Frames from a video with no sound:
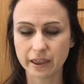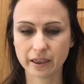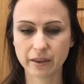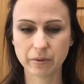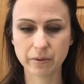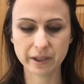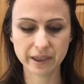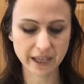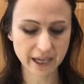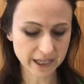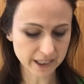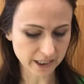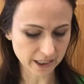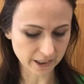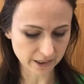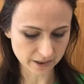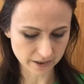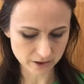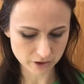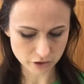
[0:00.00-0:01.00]
henna
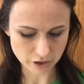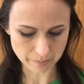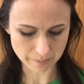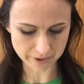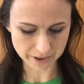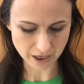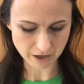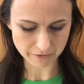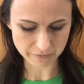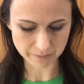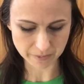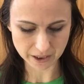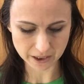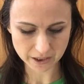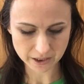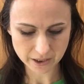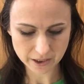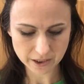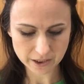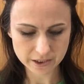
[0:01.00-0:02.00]
dripping off me.
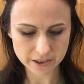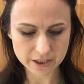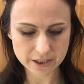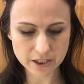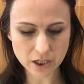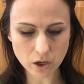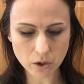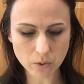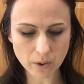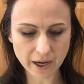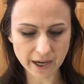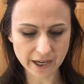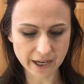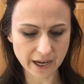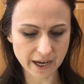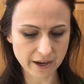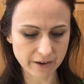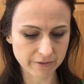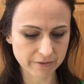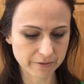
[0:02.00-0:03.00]
So I
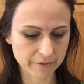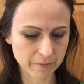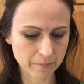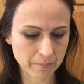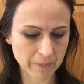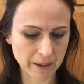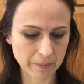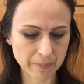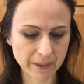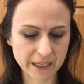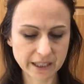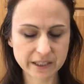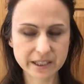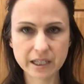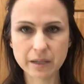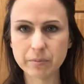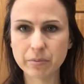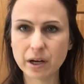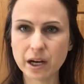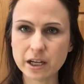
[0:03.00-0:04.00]
have my
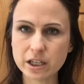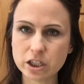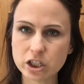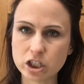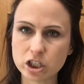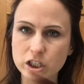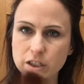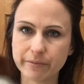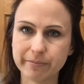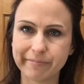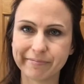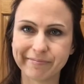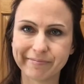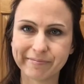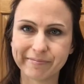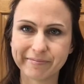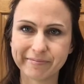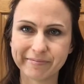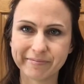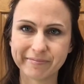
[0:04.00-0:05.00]
painting brush,
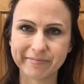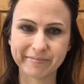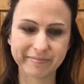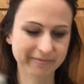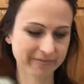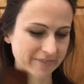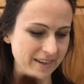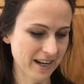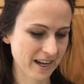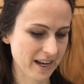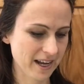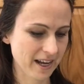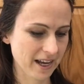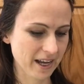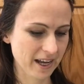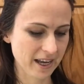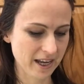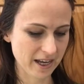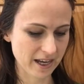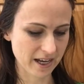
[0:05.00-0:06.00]

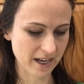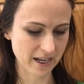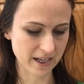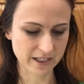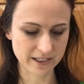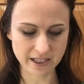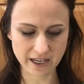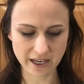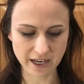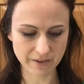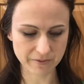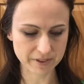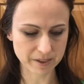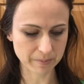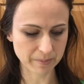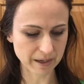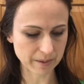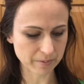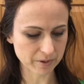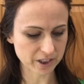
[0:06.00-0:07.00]
and I have some
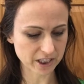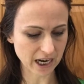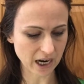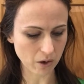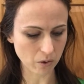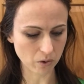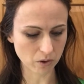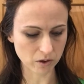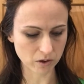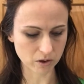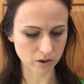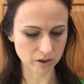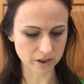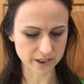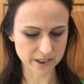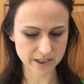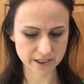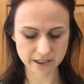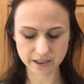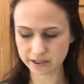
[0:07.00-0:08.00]
paper
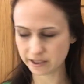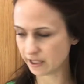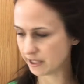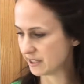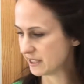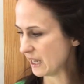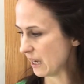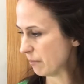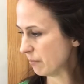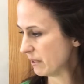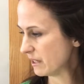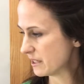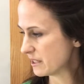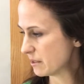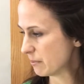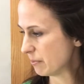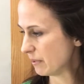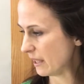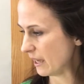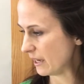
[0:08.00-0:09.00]
towels to set my
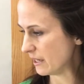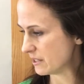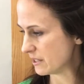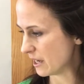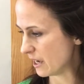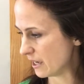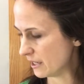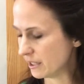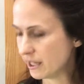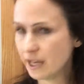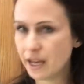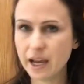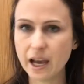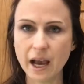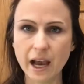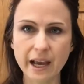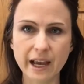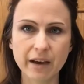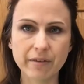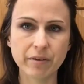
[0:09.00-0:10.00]
supplies on.
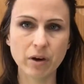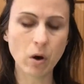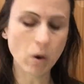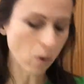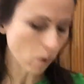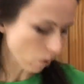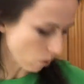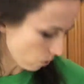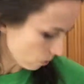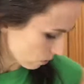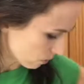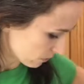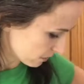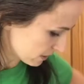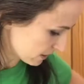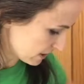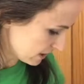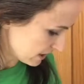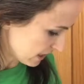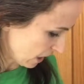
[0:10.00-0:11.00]
I have an old
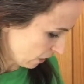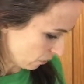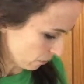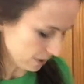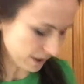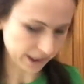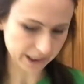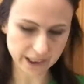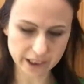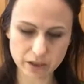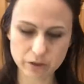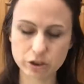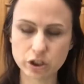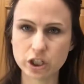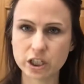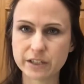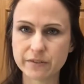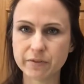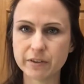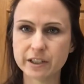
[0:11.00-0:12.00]
towel that I use
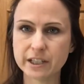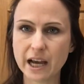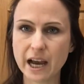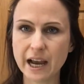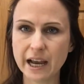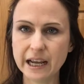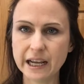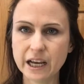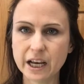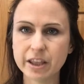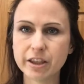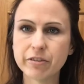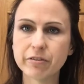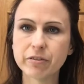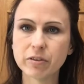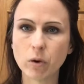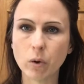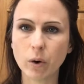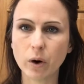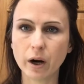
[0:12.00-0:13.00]
just for dyeing on the
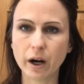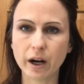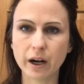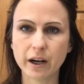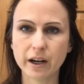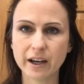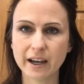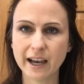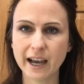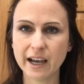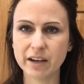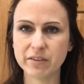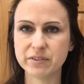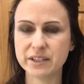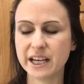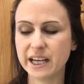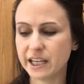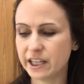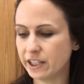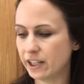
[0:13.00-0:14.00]
floor. I've
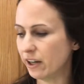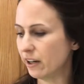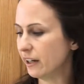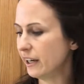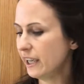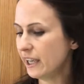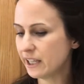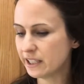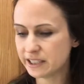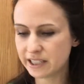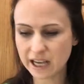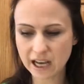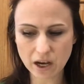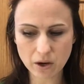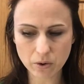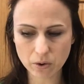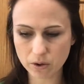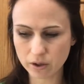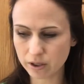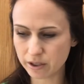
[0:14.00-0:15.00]
taken our hand
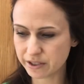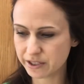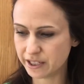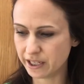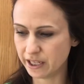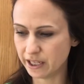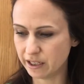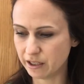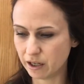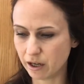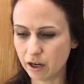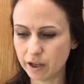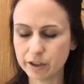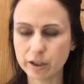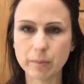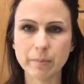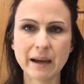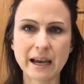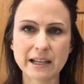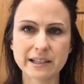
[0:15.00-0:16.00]
towels and our other
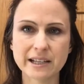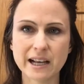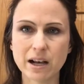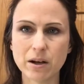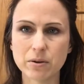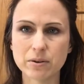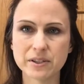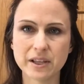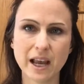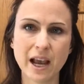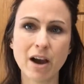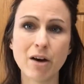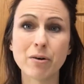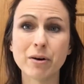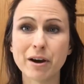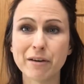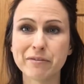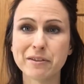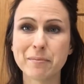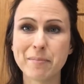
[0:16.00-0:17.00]
bath towels out
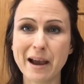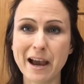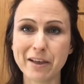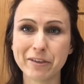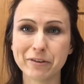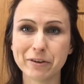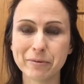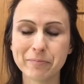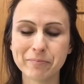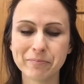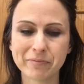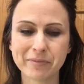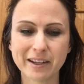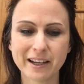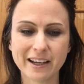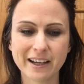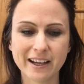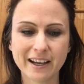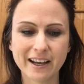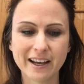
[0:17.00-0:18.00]
of the bathroom
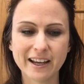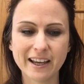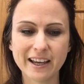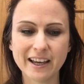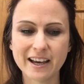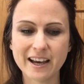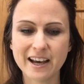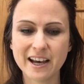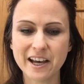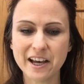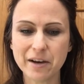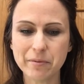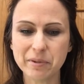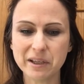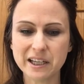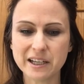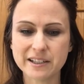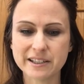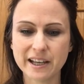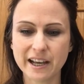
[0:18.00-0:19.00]

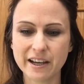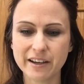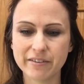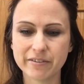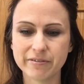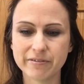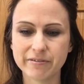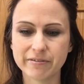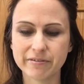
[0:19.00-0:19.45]
because I've